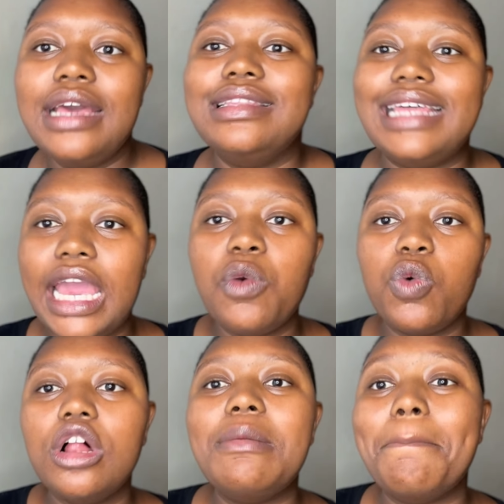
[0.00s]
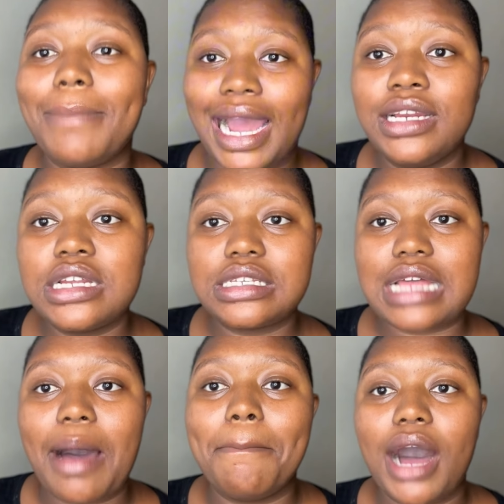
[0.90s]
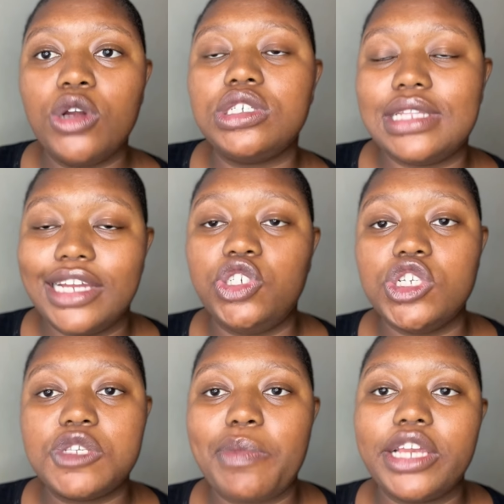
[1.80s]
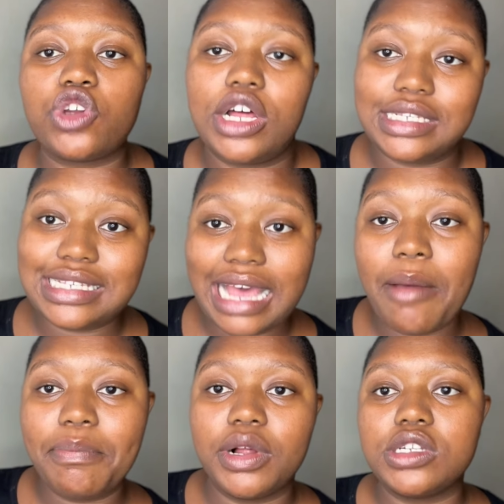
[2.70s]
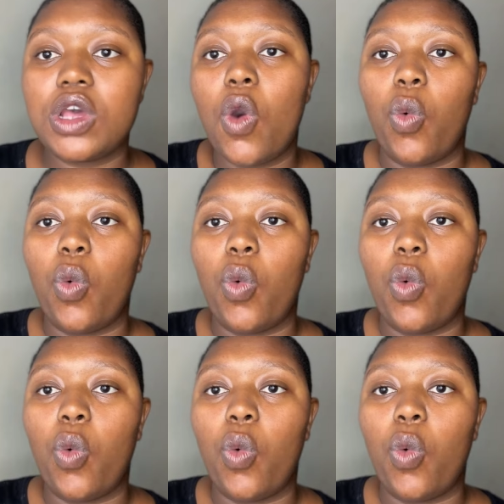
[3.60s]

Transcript: they will minus the amount that you spent on samples